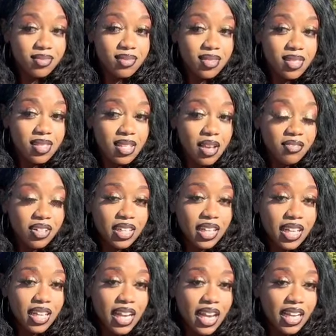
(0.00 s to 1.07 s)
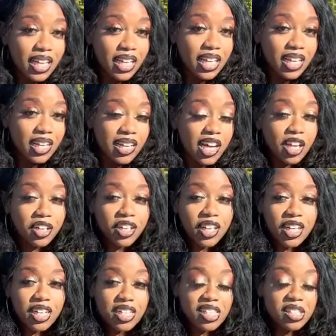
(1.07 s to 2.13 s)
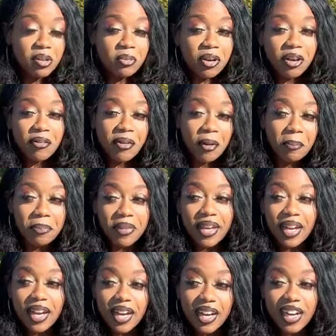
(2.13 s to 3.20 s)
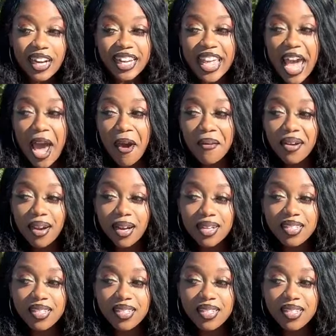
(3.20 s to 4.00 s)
70, 80, 100, somewhere up there an hour.